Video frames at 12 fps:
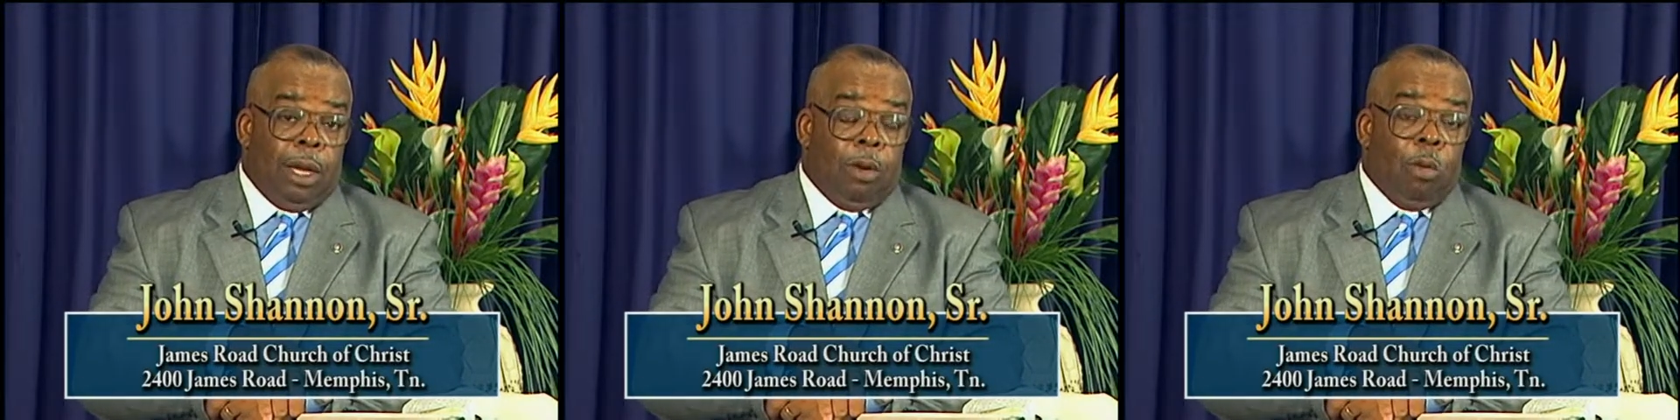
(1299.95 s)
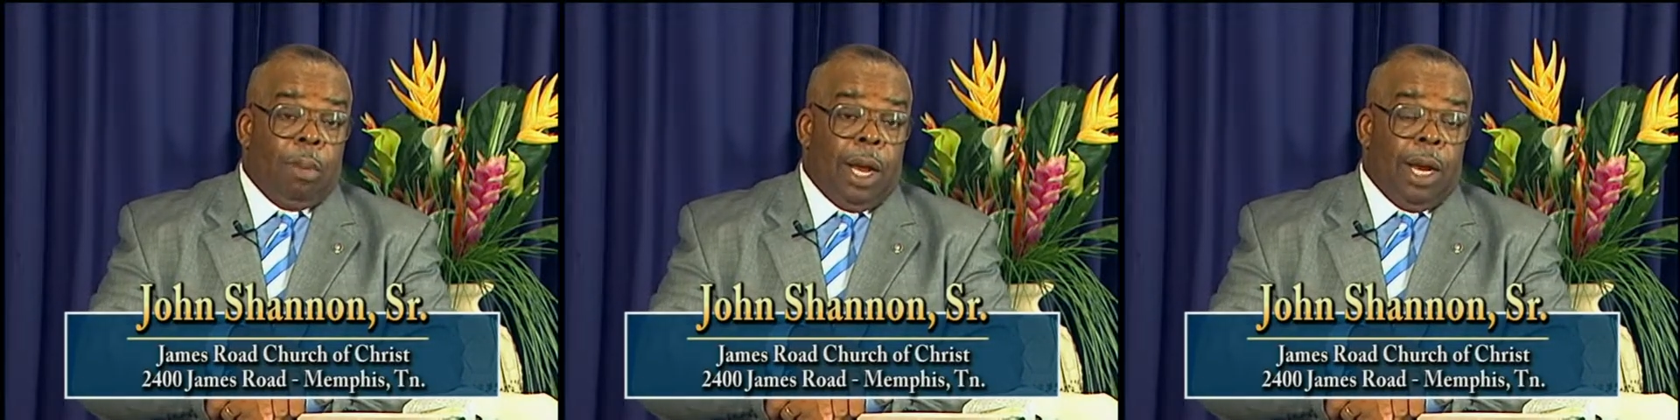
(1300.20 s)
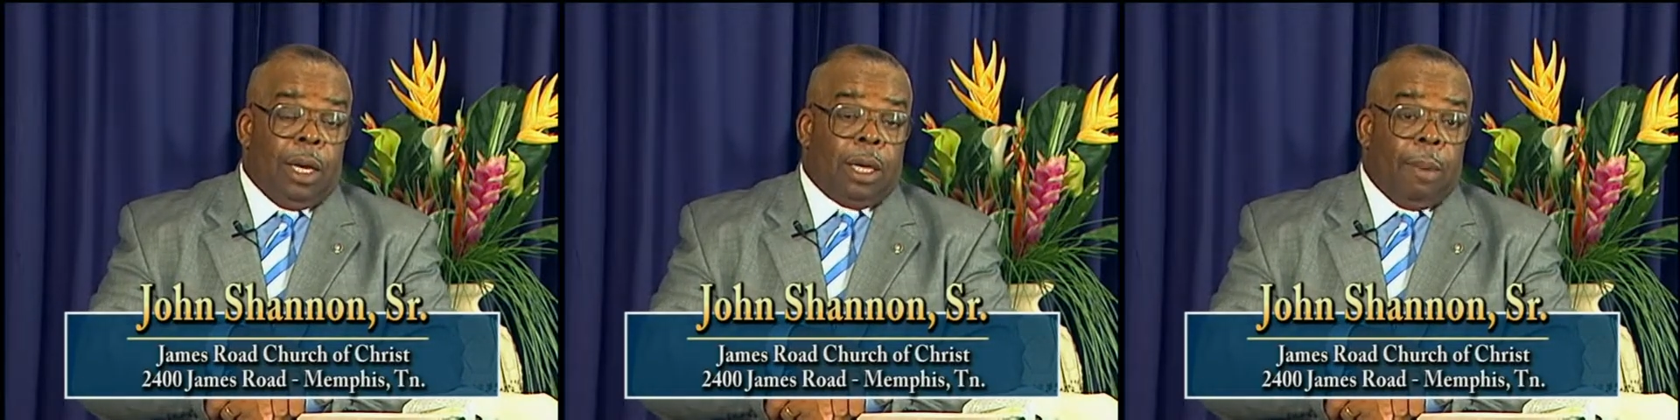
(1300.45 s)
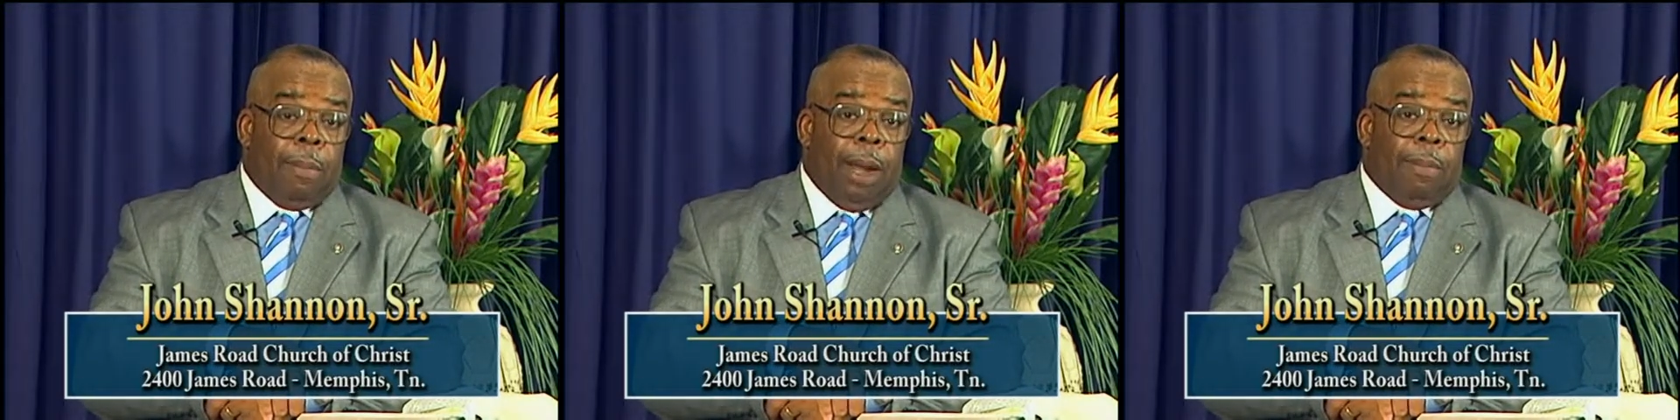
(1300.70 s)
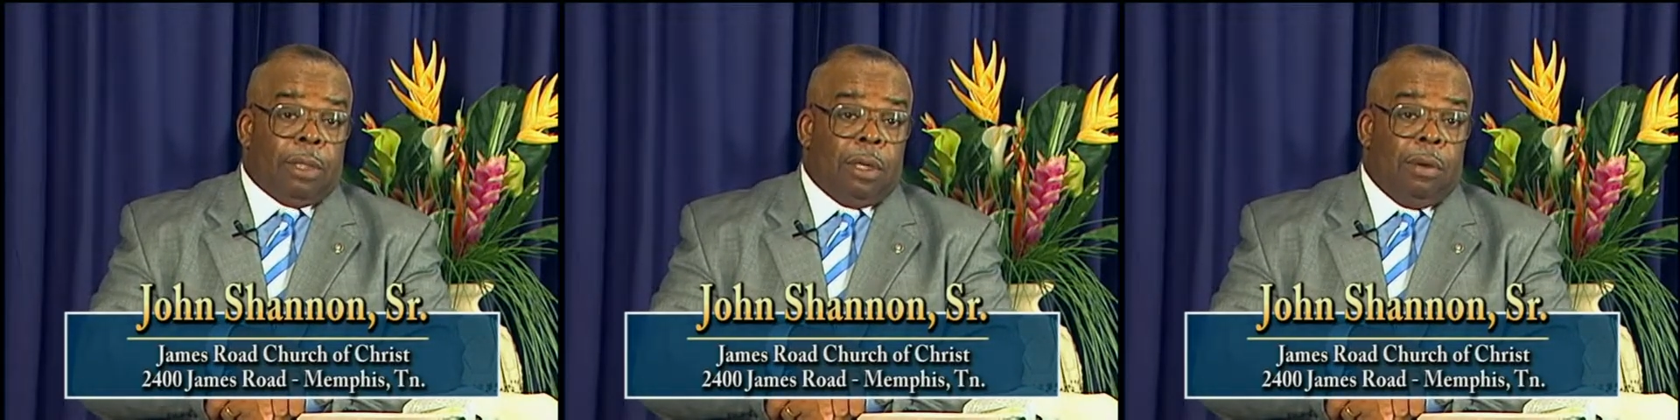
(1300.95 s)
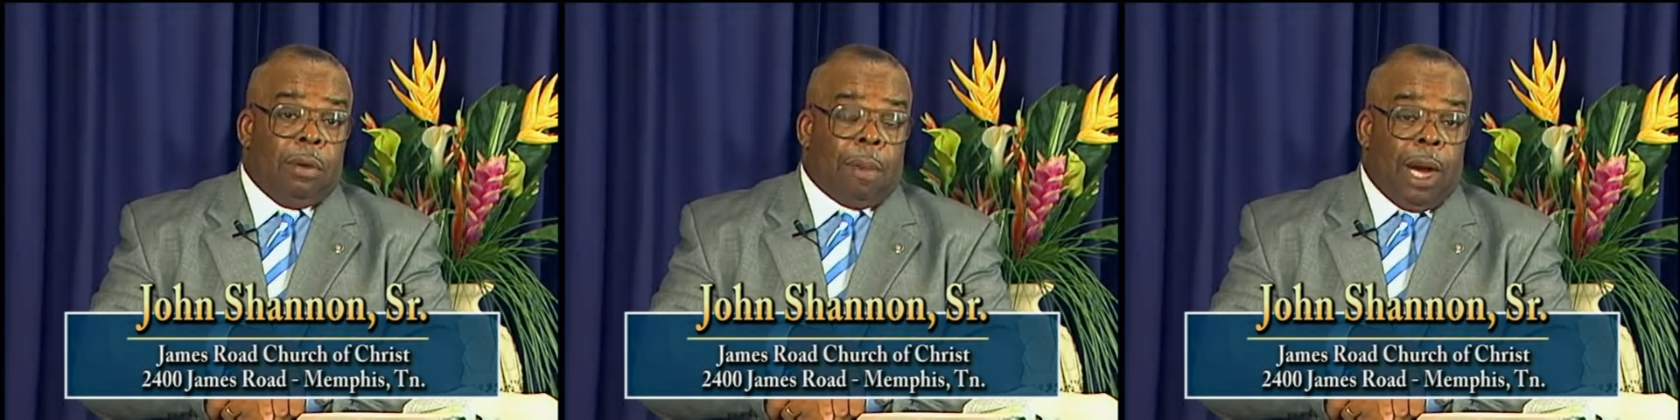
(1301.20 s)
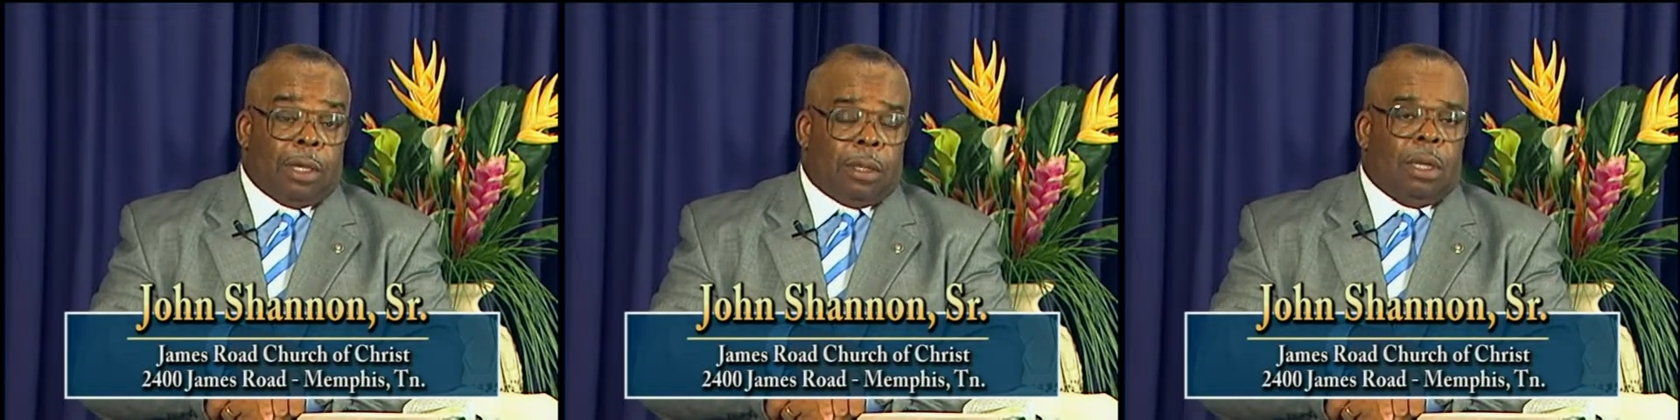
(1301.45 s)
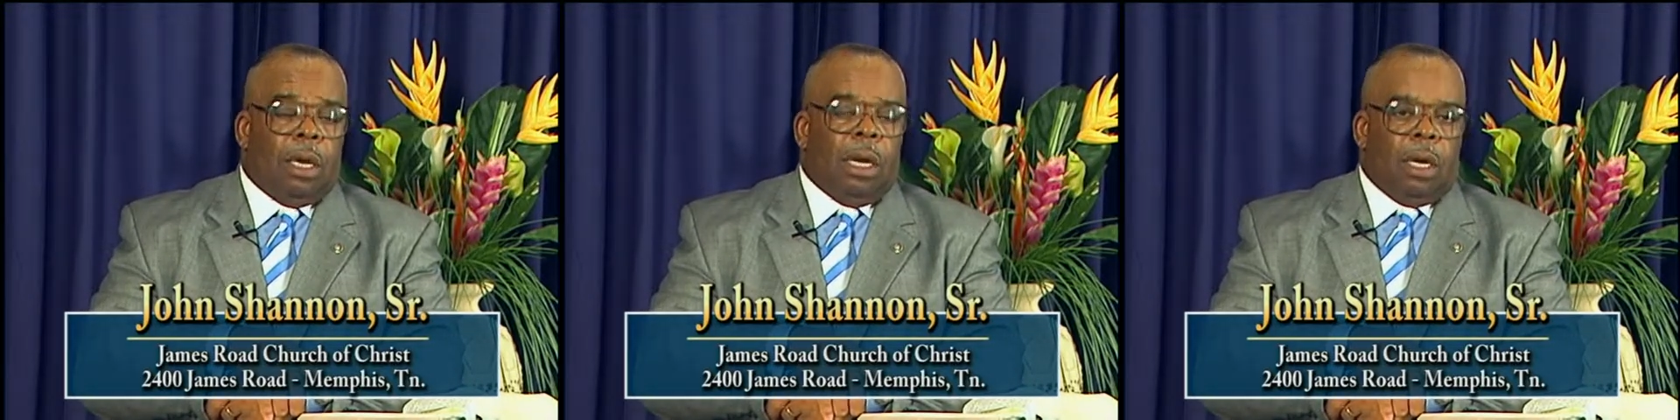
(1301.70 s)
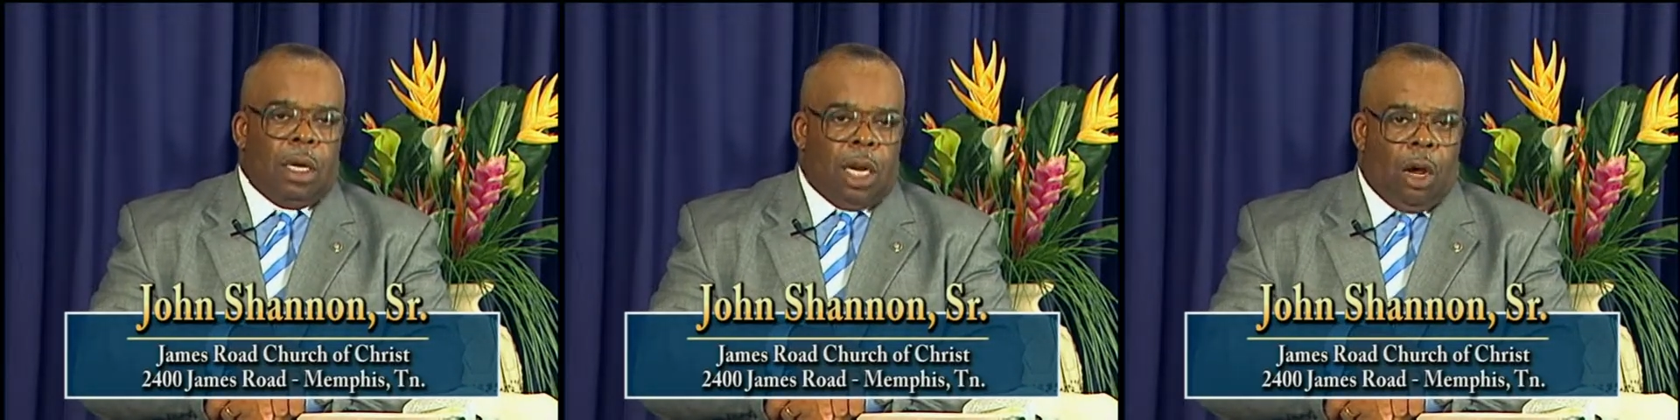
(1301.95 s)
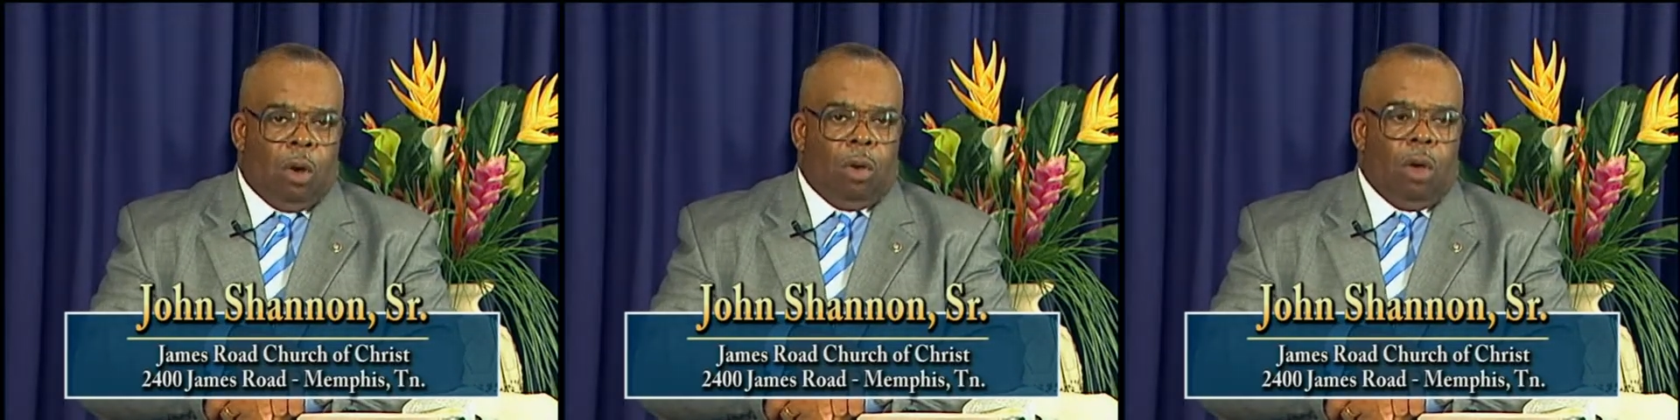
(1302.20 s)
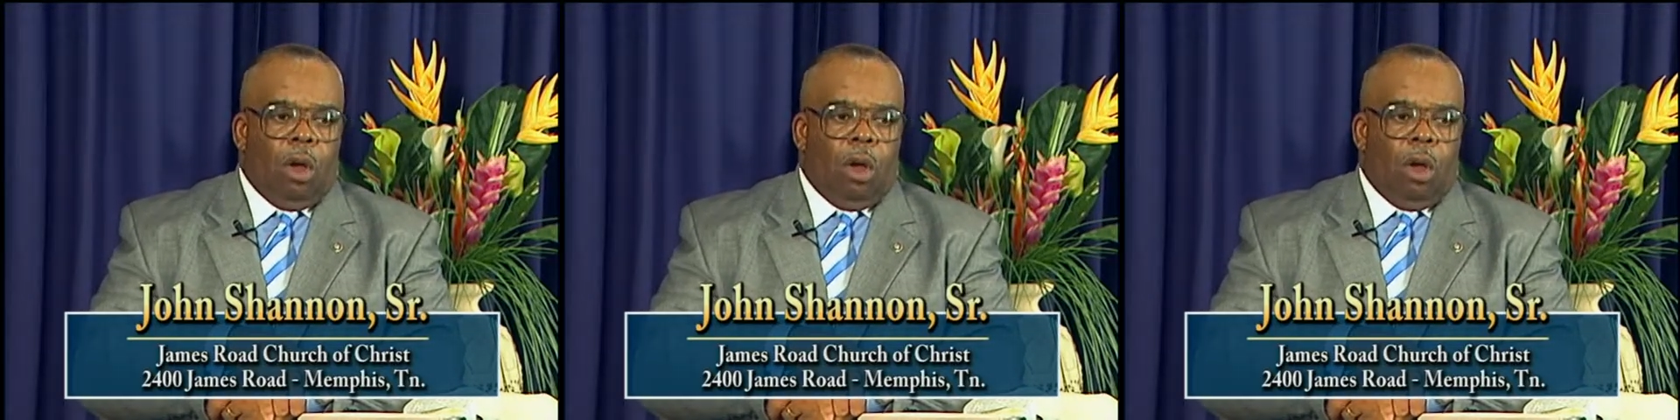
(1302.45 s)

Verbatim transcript: obeying the commandments of the apostle? No.